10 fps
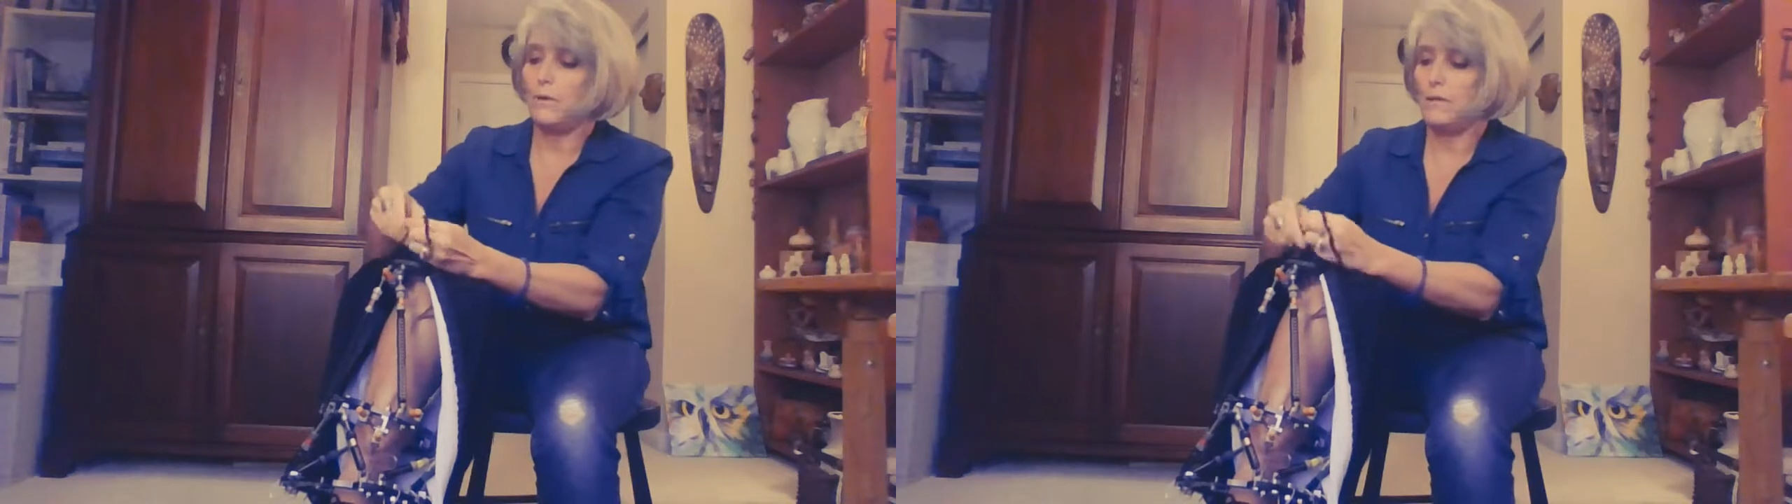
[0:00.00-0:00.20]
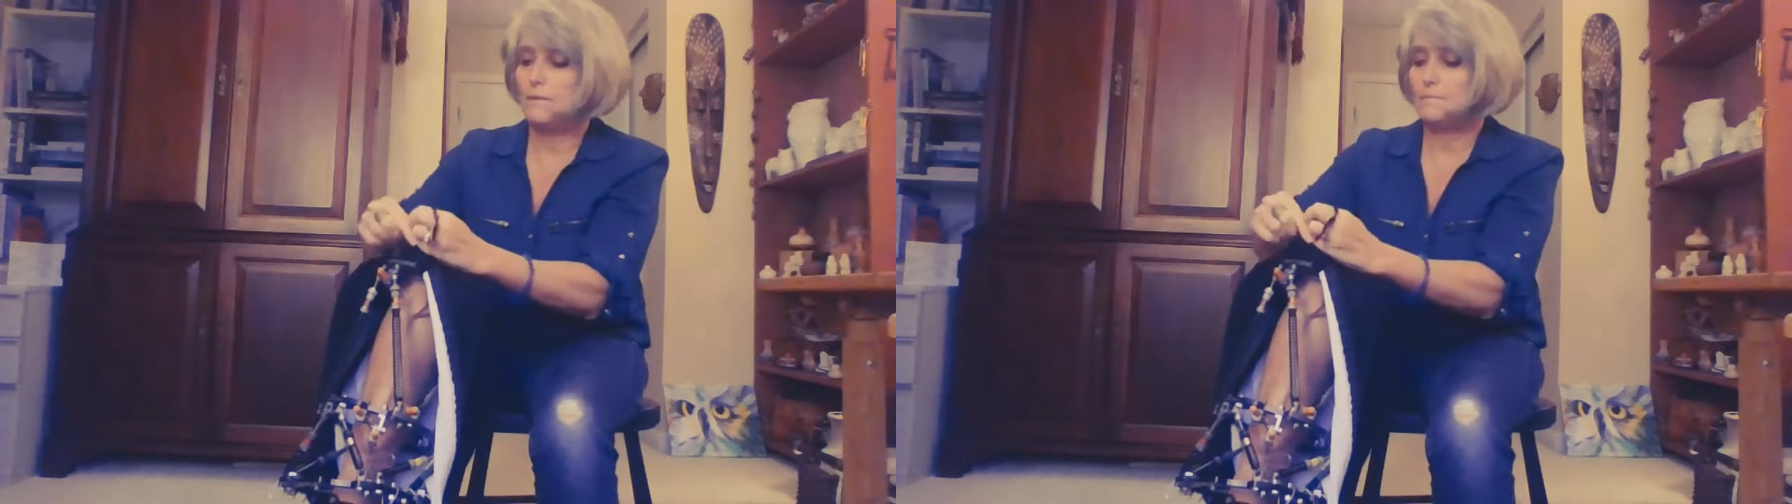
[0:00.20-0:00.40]

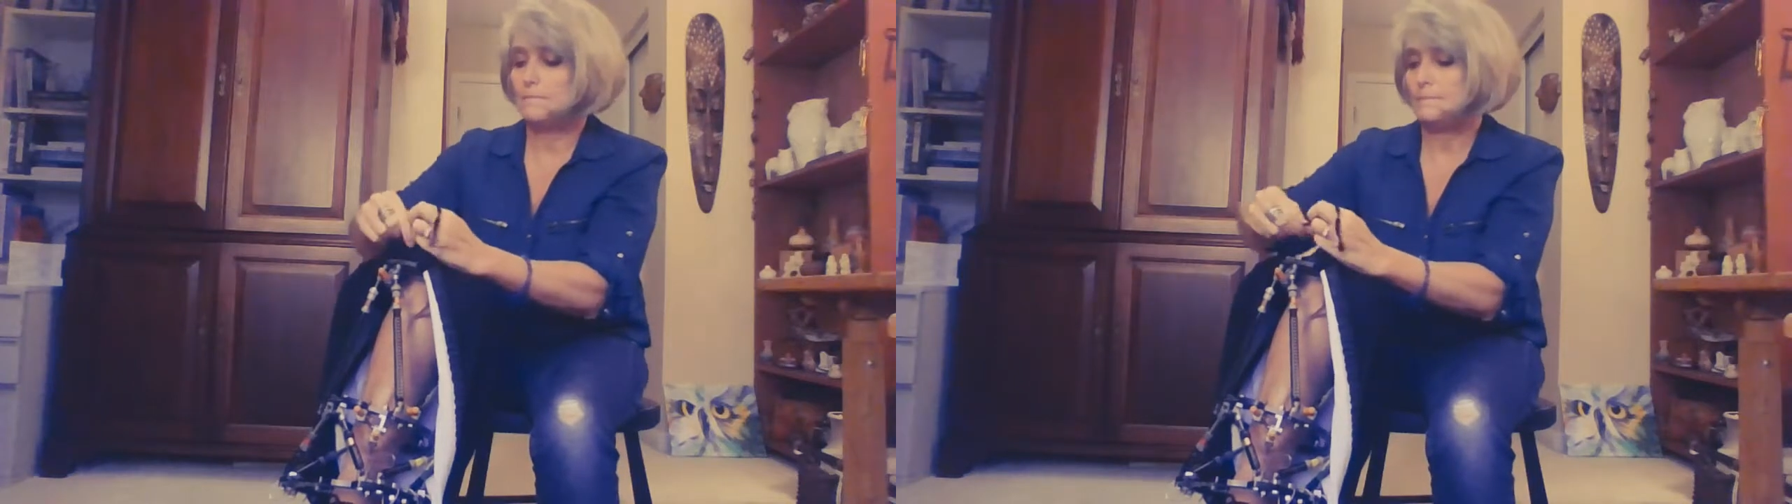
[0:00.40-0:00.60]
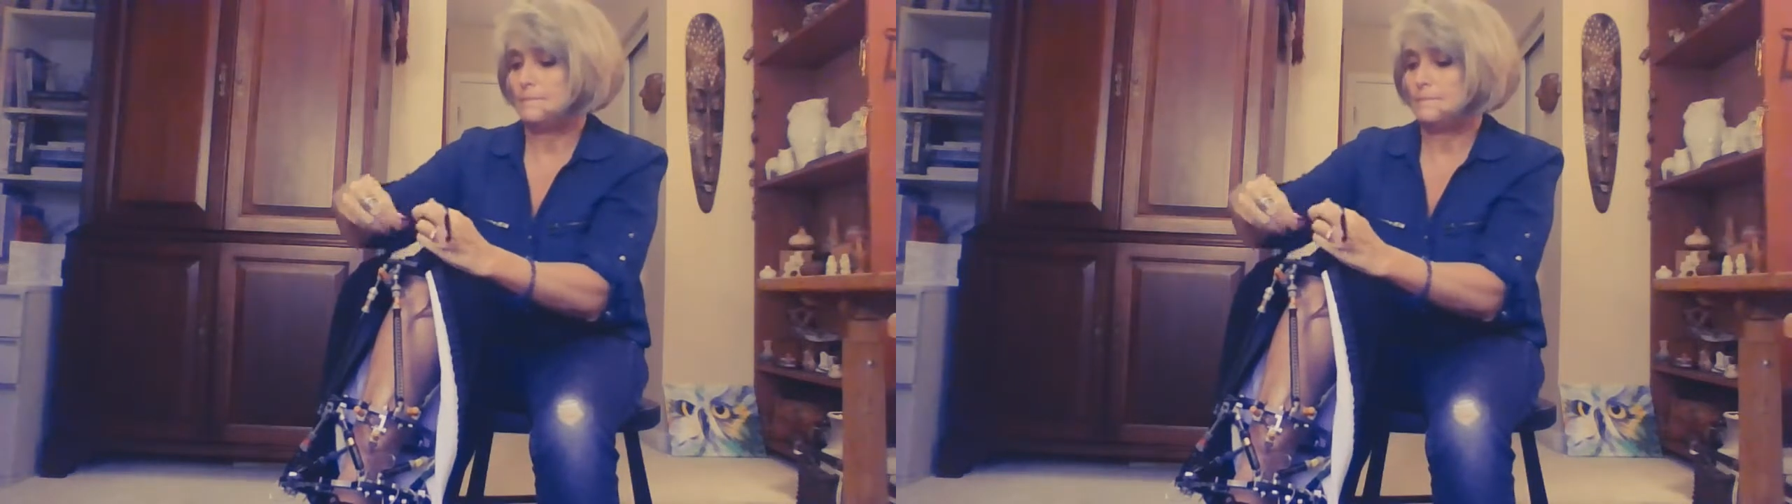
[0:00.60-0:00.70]
one.